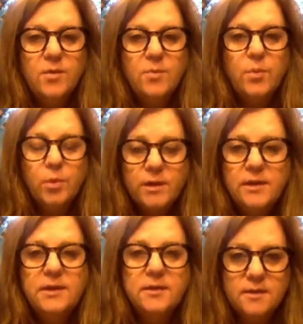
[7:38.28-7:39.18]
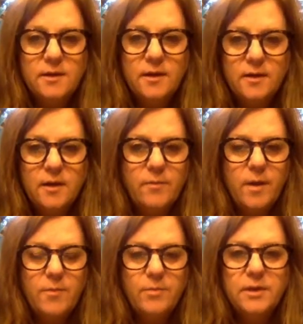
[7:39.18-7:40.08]
putting
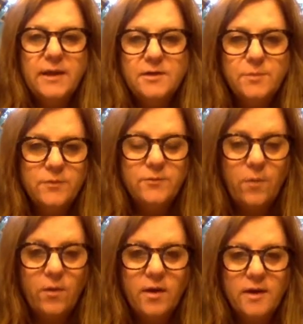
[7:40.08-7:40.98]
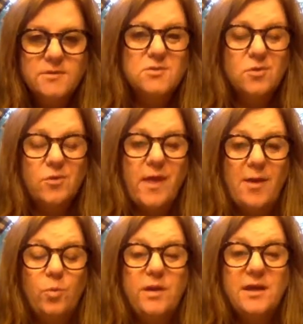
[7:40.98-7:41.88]
a plight before us so
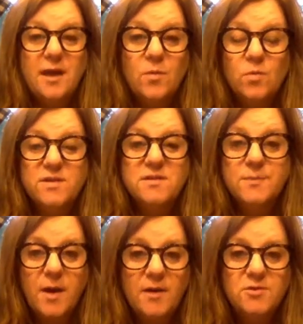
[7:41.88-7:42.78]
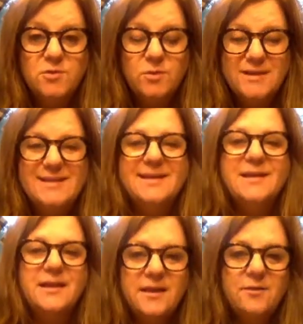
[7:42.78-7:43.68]
that we can respond to it
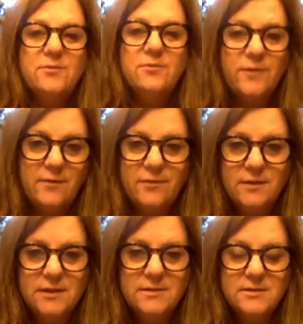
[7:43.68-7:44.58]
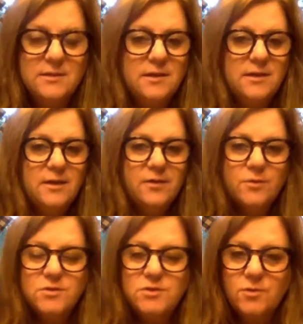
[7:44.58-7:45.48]
in faithfulness.
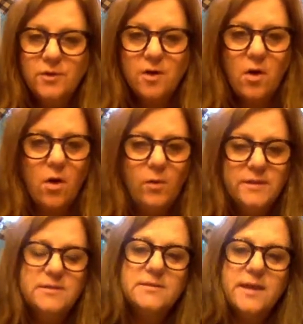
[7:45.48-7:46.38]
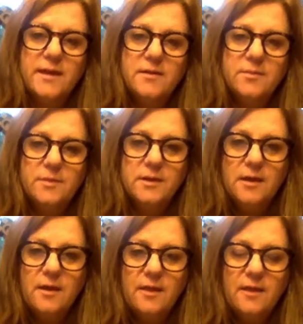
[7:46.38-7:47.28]
Those two are always in tandem.
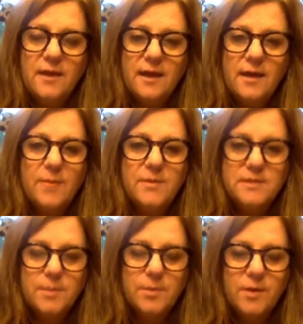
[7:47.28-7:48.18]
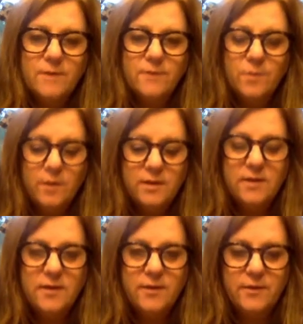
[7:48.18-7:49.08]
They cannot be separated from one
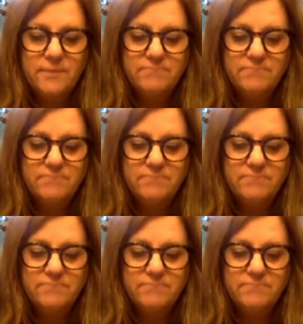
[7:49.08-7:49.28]
another.